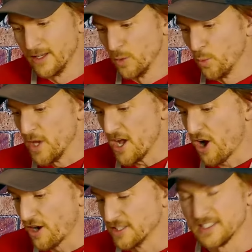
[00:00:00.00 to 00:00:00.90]
we
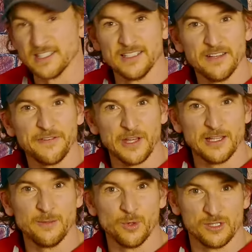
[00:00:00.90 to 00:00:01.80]
are
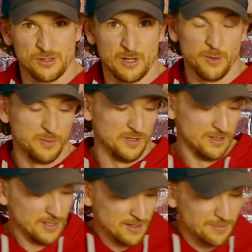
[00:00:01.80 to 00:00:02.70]
significantly more
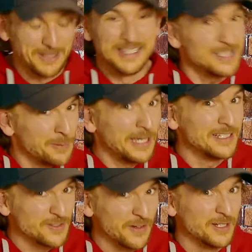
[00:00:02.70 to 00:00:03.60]
scrubbable, but this paint
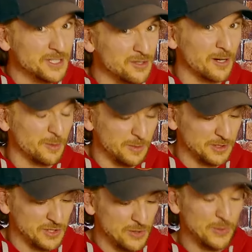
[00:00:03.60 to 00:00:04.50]
is very
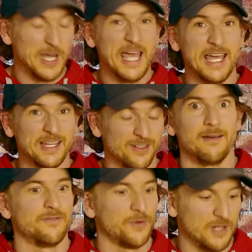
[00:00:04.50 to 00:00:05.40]
scrubbable too, and
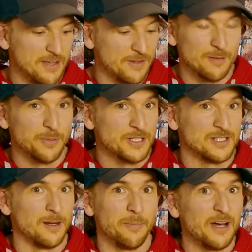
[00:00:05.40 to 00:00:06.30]
for even the
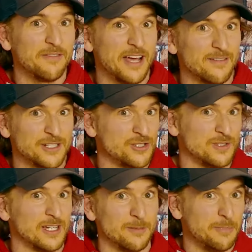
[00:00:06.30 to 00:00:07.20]
person above average who's
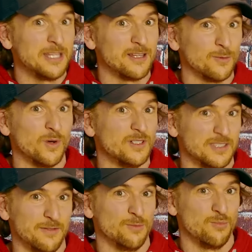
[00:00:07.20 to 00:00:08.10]
going to beat their walls
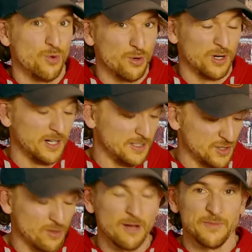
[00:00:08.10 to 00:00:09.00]
even more and
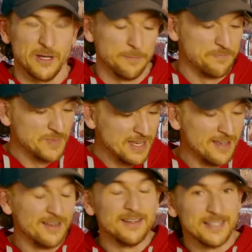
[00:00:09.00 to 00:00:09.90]
scrub them,
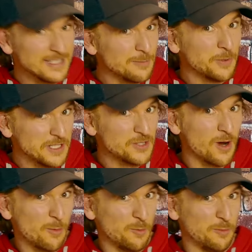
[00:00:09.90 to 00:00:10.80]
this is a pretty
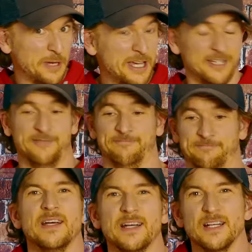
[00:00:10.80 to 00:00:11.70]
scrubbable paint.
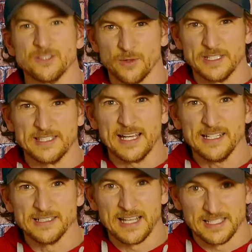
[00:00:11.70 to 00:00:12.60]
So the
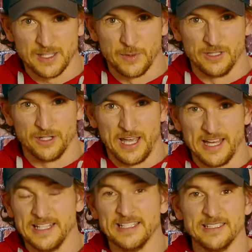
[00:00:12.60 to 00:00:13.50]
second test I want to look
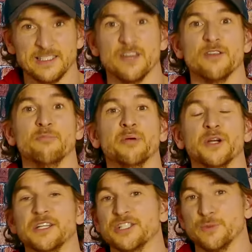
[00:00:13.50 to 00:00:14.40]
at is the
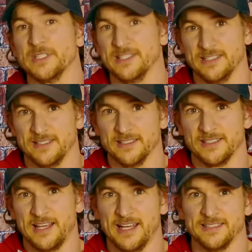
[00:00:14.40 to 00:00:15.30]
burnish resistance
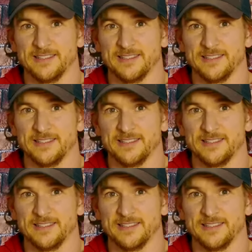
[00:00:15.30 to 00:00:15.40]
test.